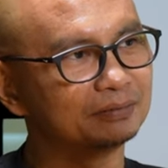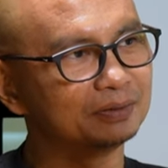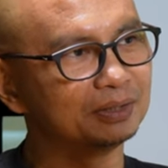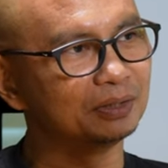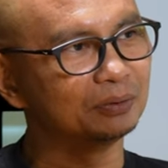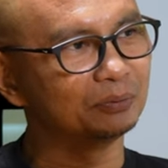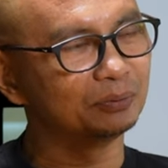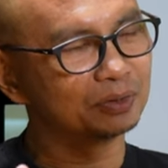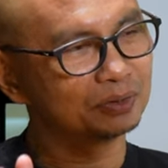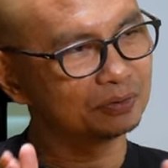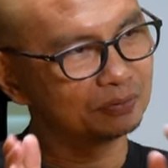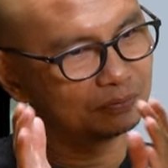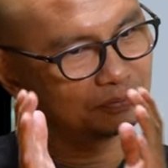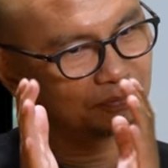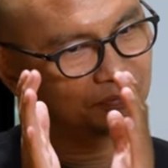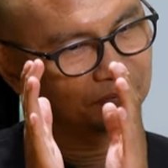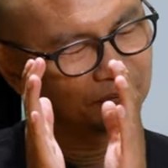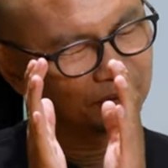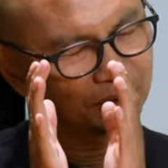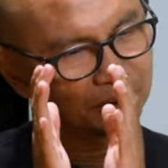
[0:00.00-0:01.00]
It was,
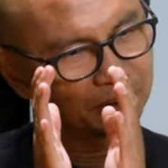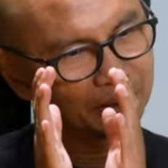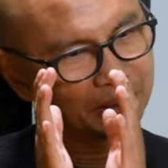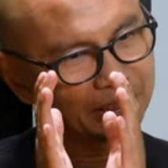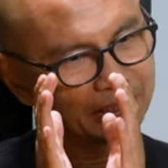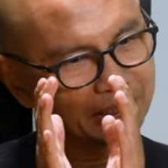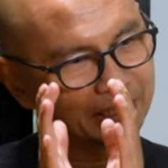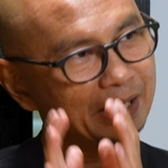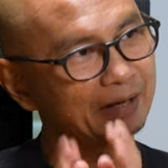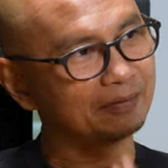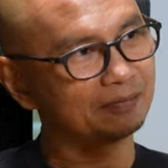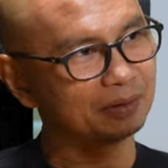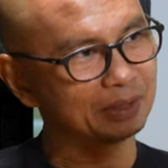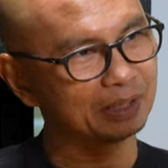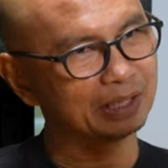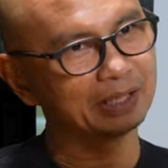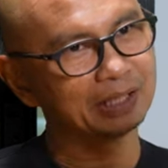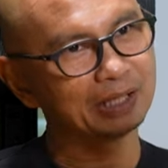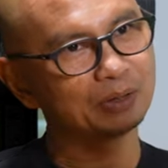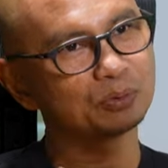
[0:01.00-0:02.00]
uh,
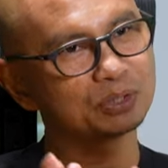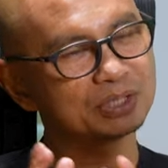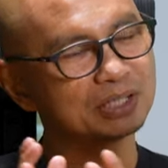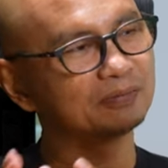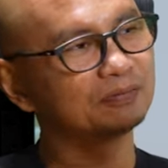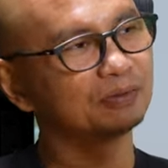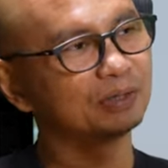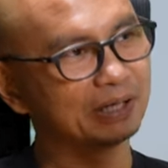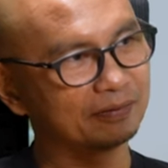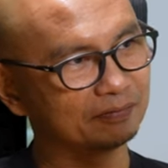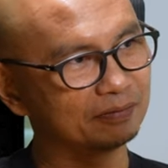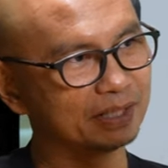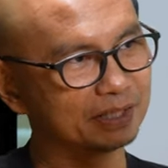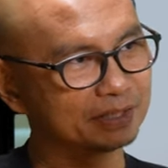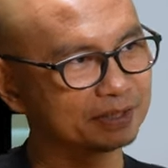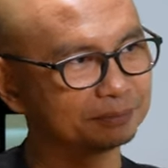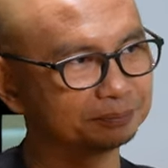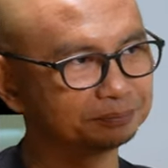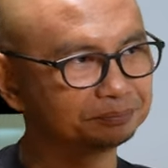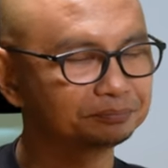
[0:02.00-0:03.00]
and that was done for
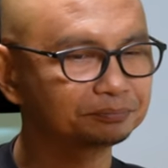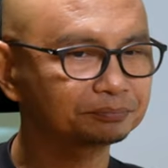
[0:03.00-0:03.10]
Netflix,